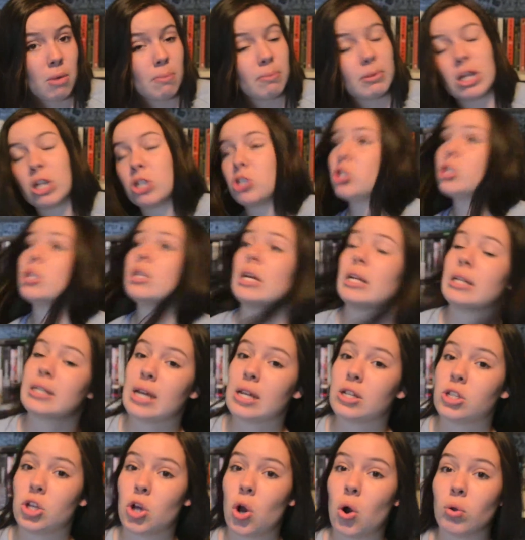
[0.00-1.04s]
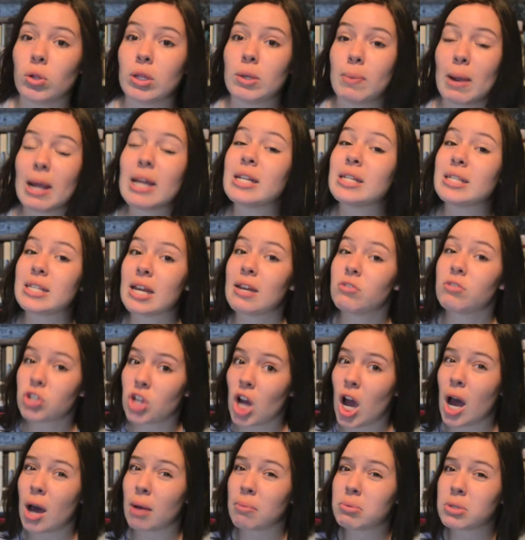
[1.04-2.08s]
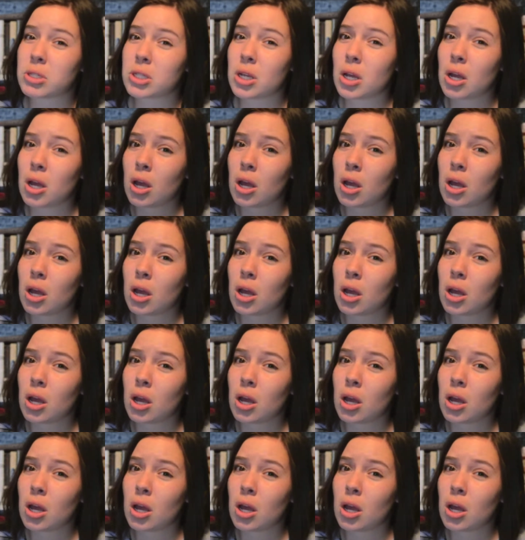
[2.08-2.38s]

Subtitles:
because she thinks that's the only way to save Chubbs,